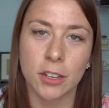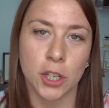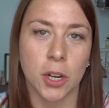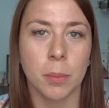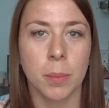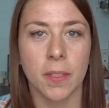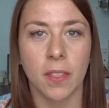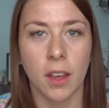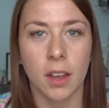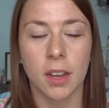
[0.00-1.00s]
shop
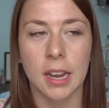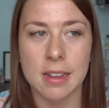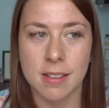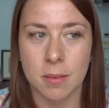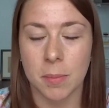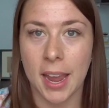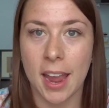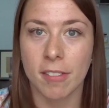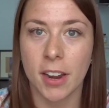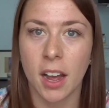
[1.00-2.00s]
that is in my
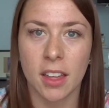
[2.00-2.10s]
area.